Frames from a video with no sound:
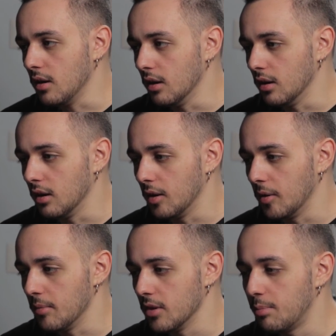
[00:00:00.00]

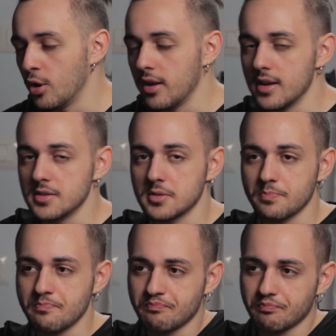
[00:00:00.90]
The point is,
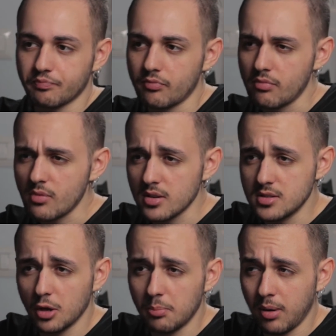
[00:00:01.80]

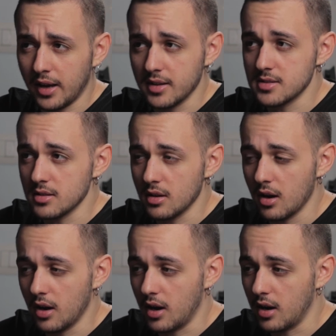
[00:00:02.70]
stock plugins
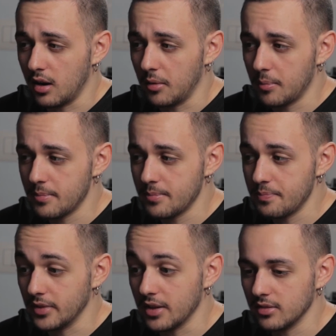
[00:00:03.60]
are
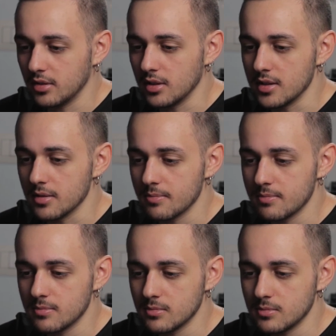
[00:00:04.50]
definitely
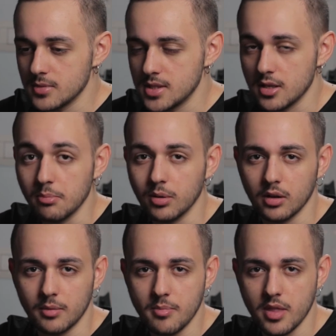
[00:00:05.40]

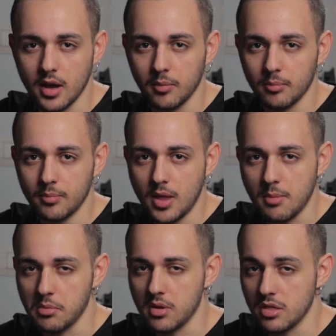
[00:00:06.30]
simpler than
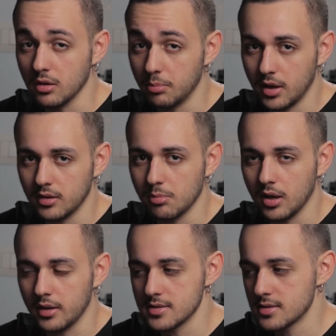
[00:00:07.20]
maybe third-party
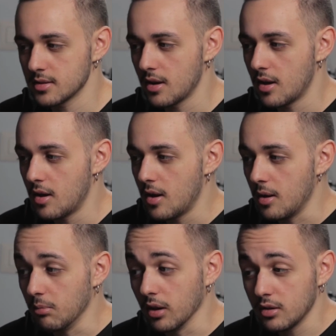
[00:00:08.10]
plugins,
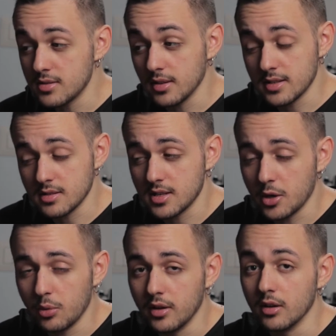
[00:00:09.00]
but not
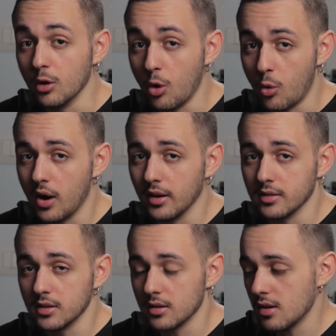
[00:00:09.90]
necessarily low
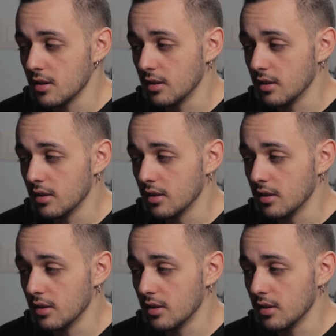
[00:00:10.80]
quality.